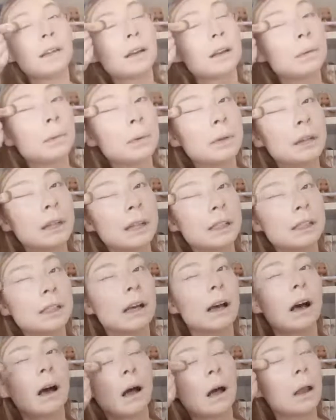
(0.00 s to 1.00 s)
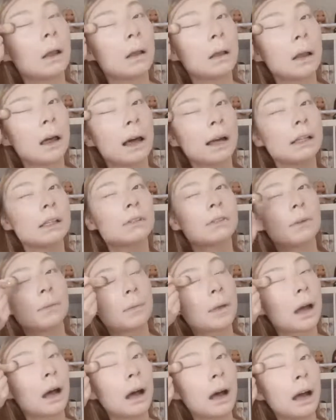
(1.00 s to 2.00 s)
And with these lines from
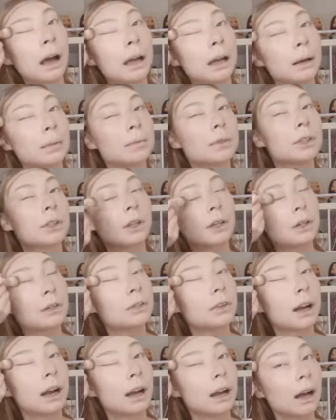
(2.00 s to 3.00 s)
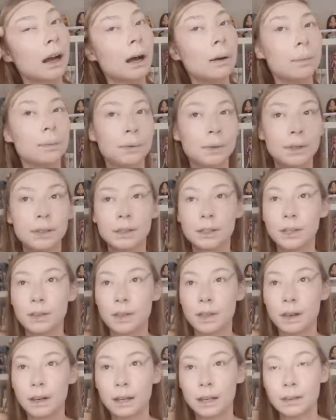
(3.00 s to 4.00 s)
the eye, I'm just going to drag upwards so
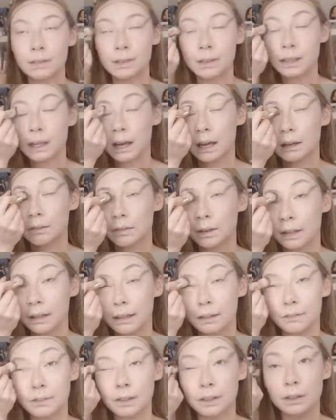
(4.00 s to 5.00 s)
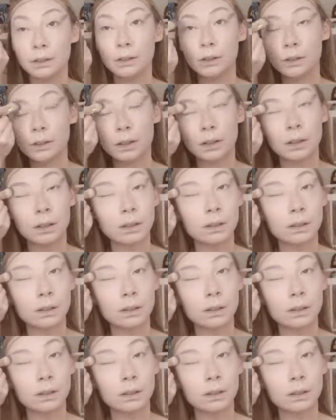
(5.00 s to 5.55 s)
that it gives kind of a lifted look.